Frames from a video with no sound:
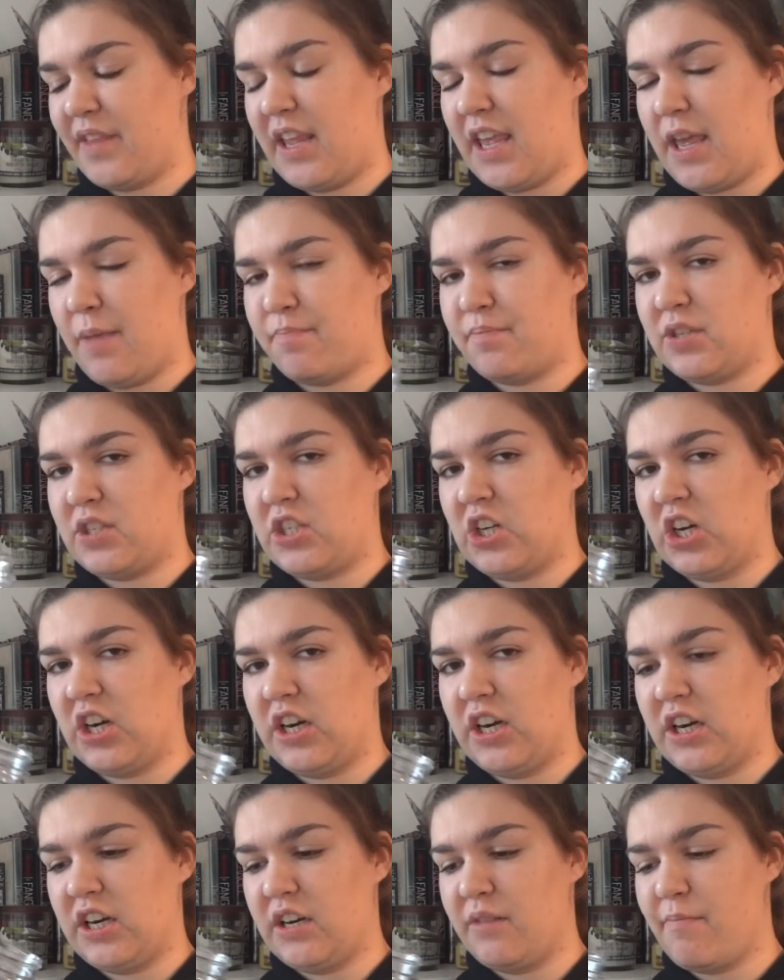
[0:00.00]

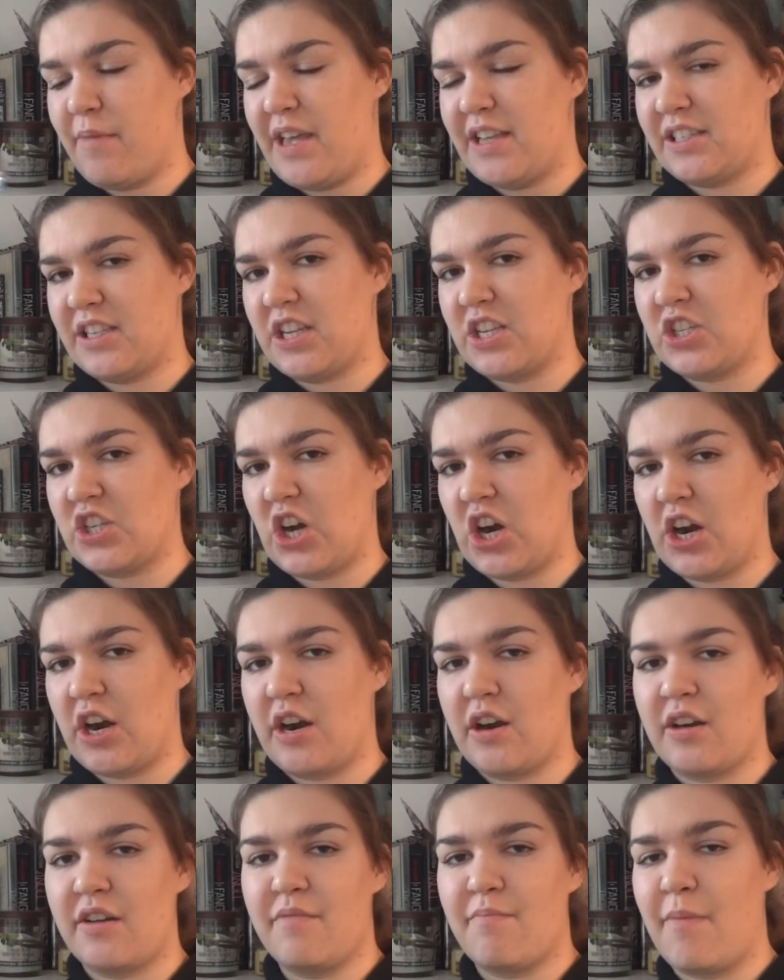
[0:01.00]
hipster mason
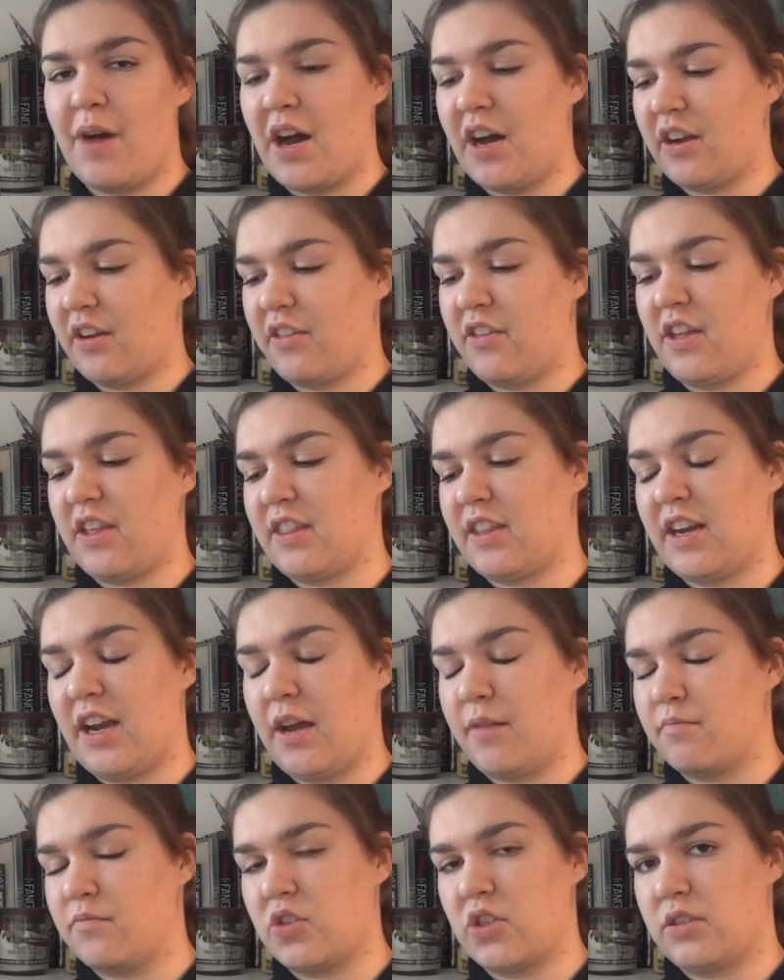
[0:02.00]
jar mug thing that
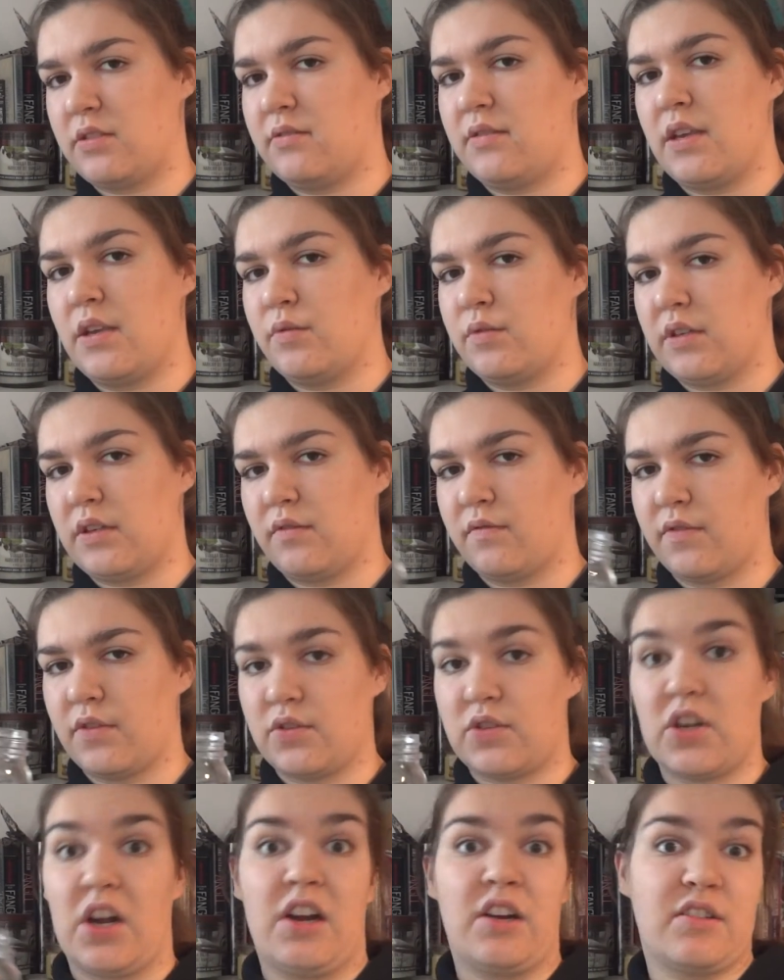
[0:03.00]
I'm just using for
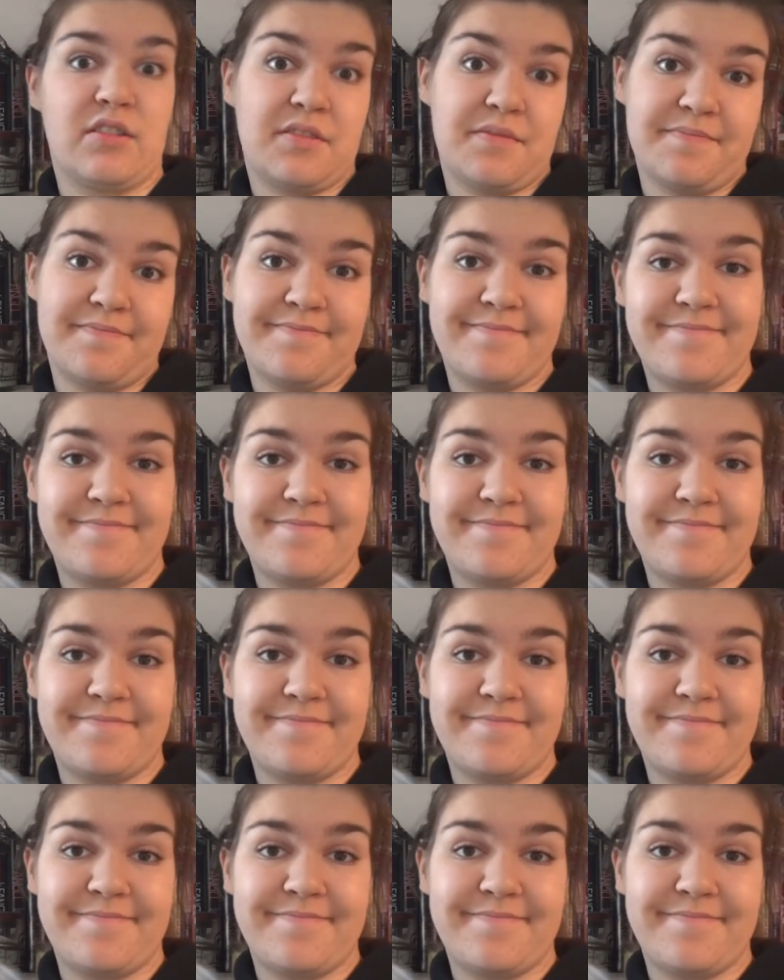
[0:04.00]
stars.